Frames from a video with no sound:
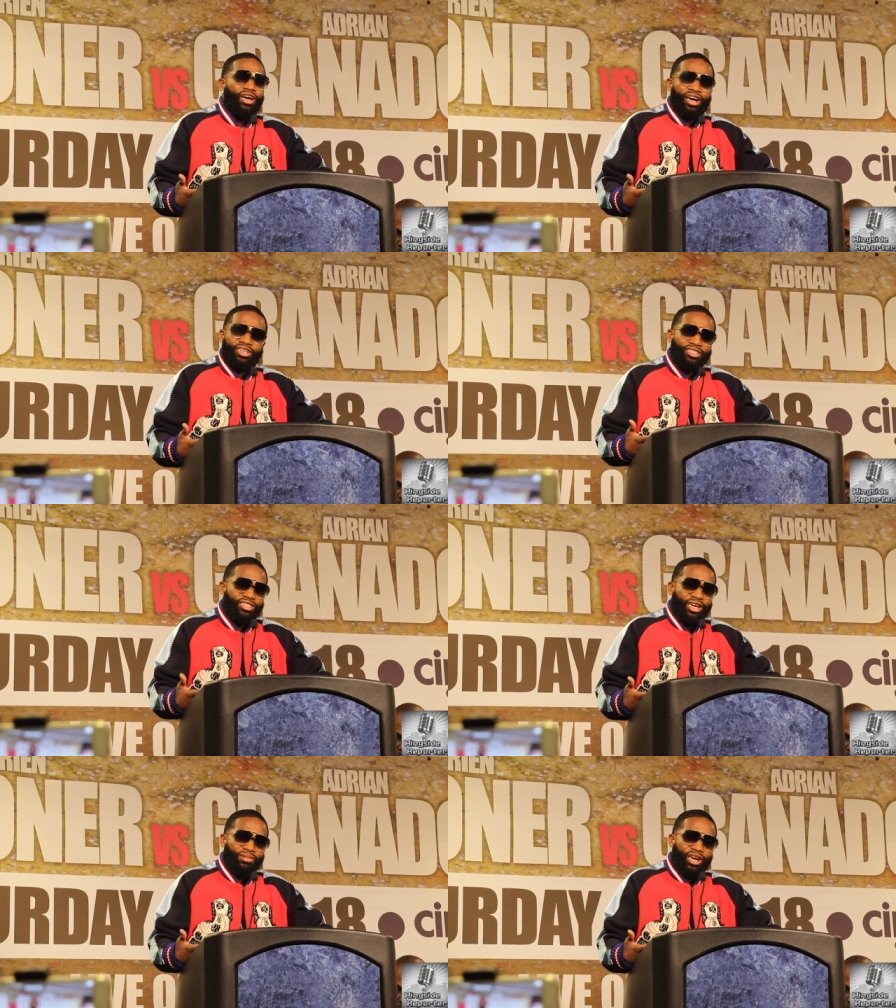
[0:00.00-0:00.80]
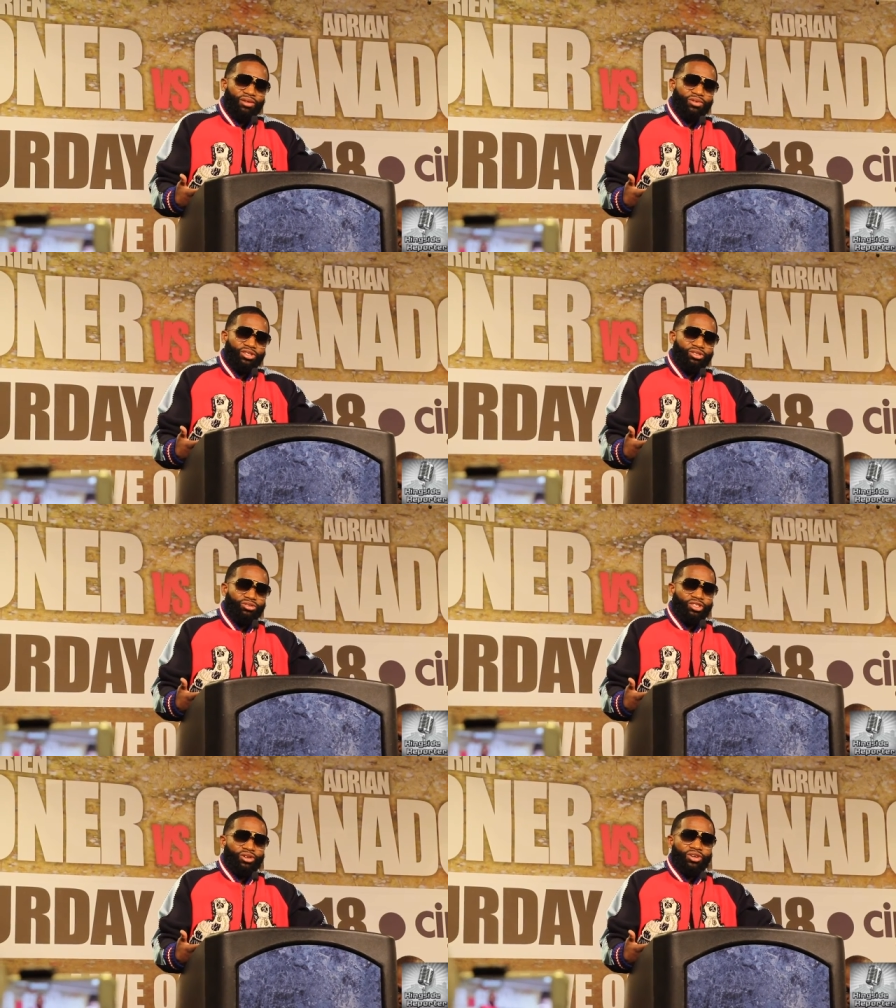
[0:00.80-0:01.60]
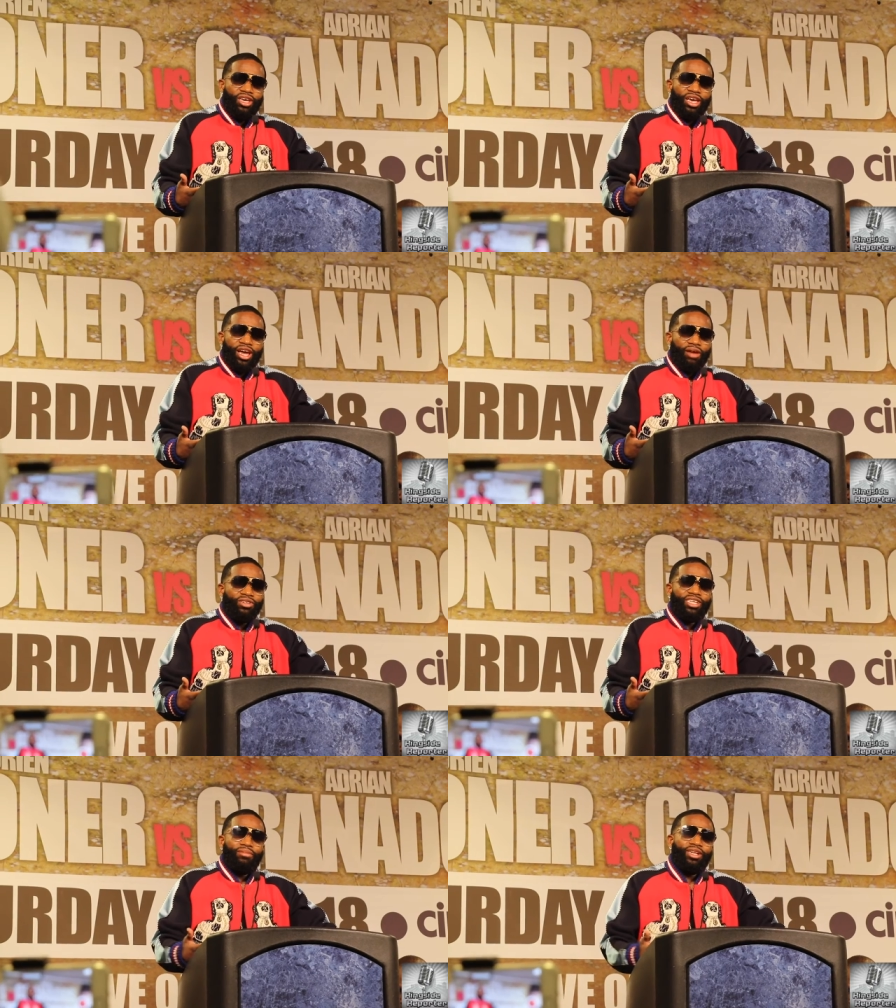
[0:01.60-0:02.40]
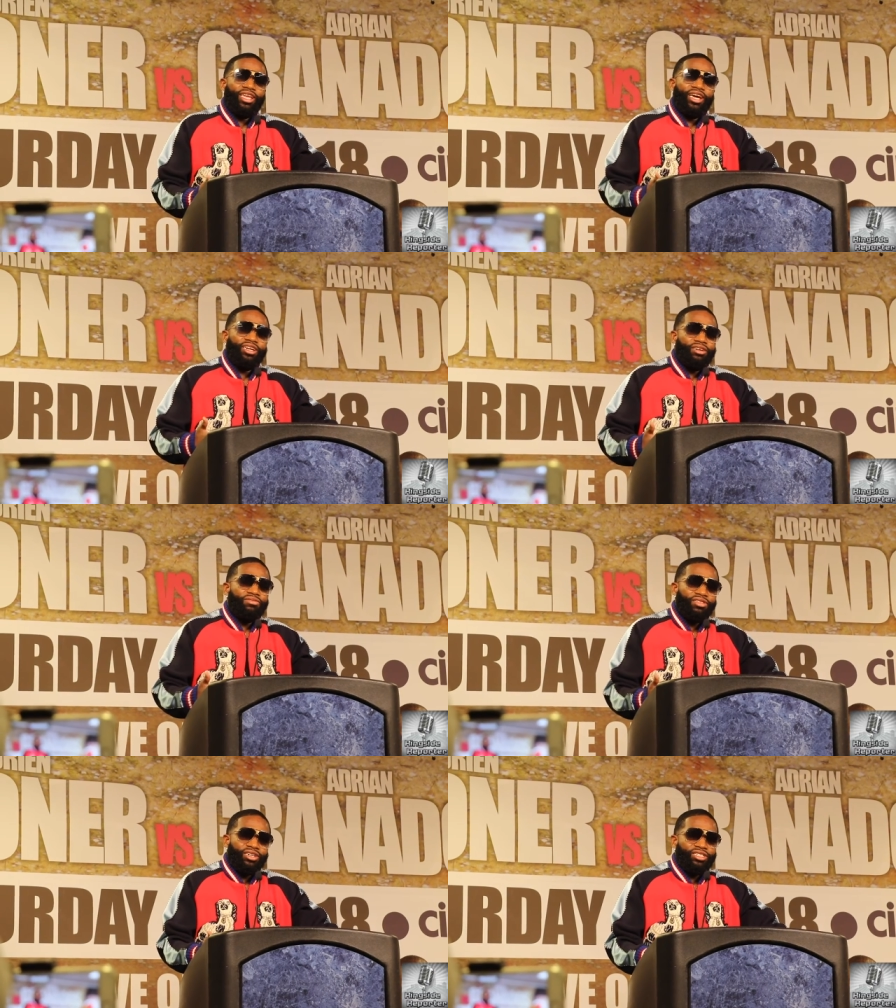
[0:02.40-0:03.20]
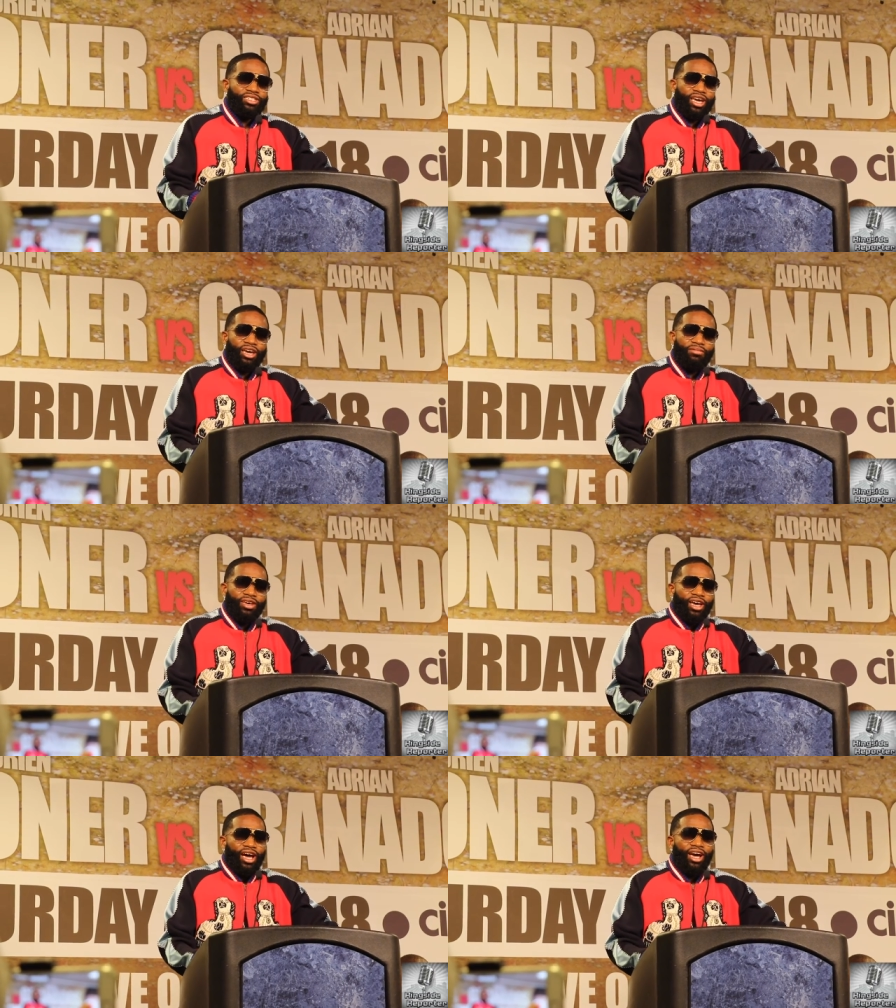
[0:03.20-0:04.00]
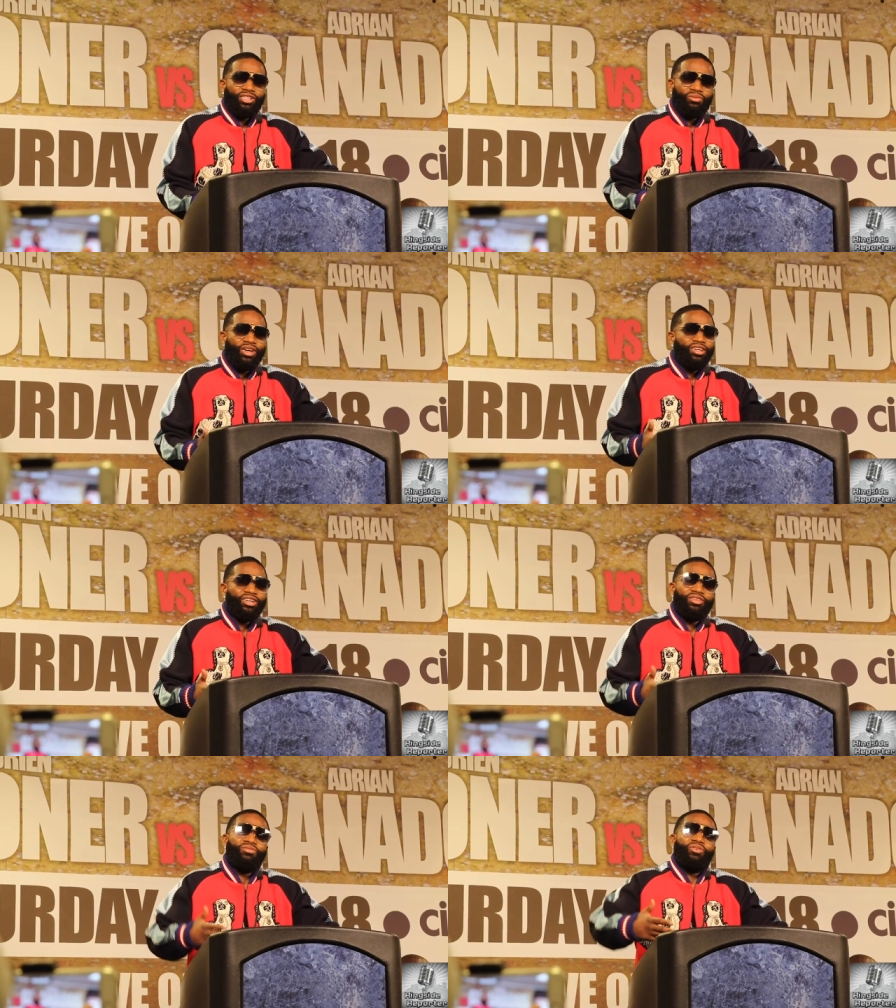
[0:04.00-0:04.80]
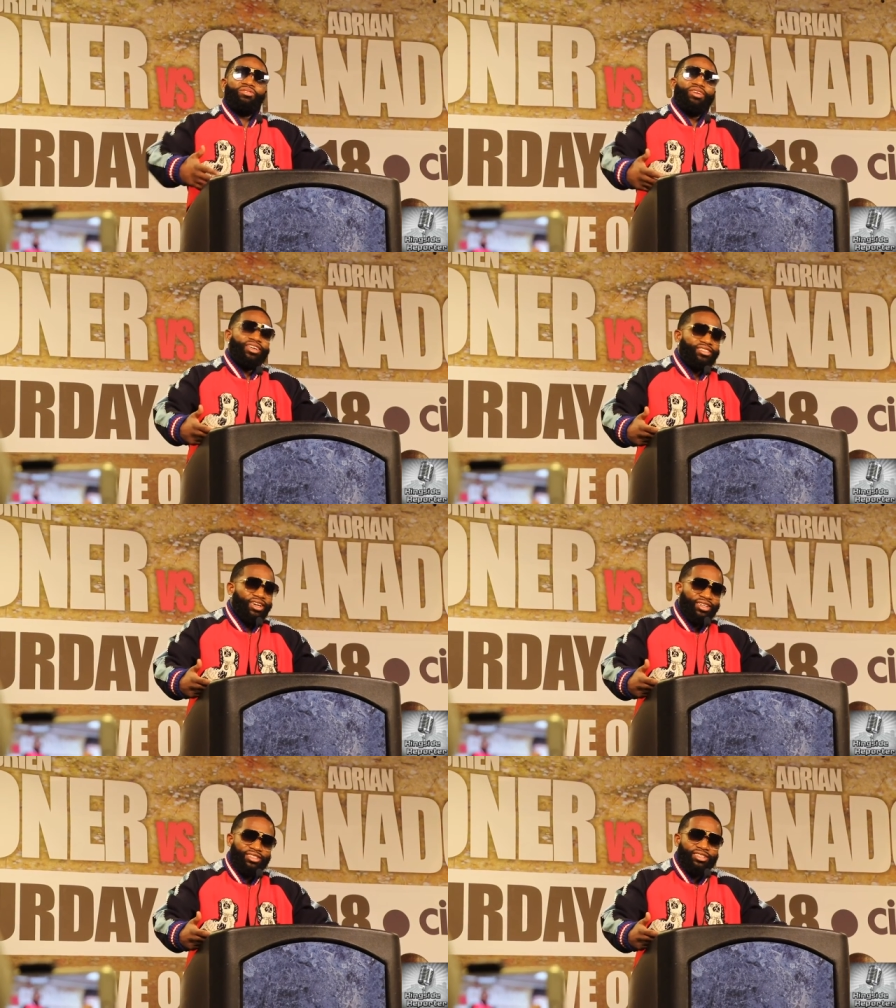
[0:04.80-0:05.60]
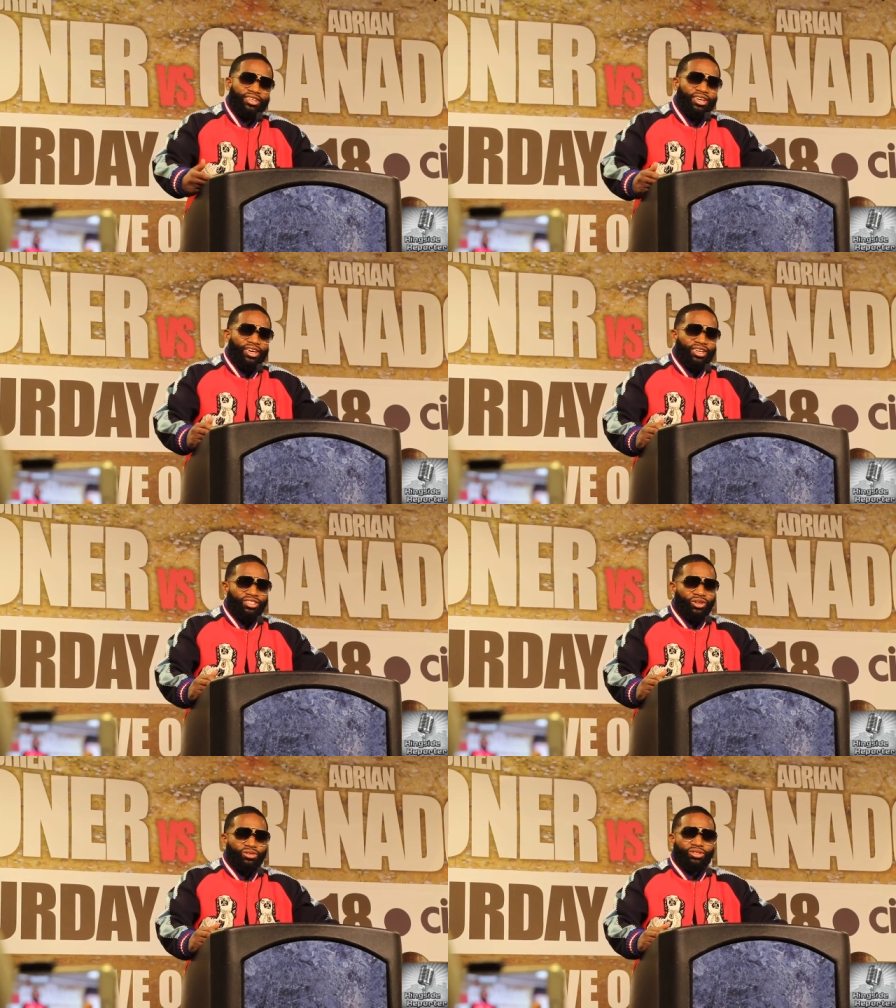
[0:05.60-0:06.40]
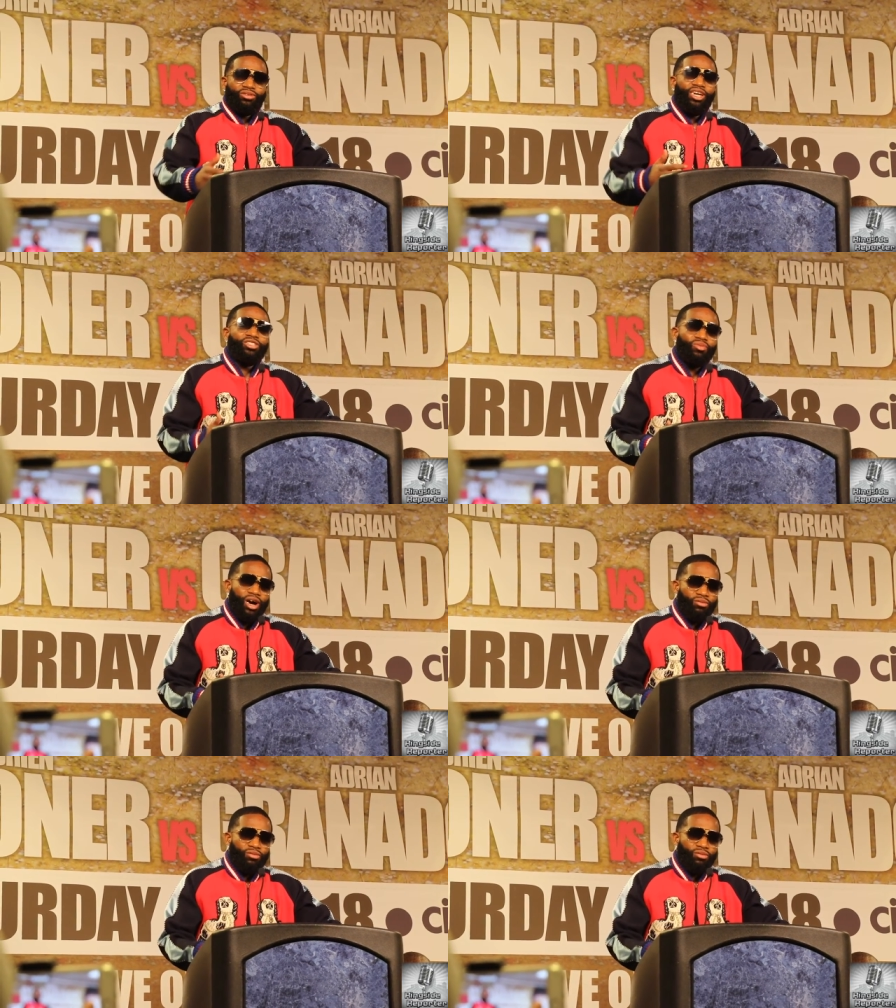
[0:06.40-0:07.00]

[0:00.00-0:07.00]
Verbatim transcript: I couldn't jab like I wanted to. So every time I landed a flush jab, I had to wait another 45 seconds so so that's why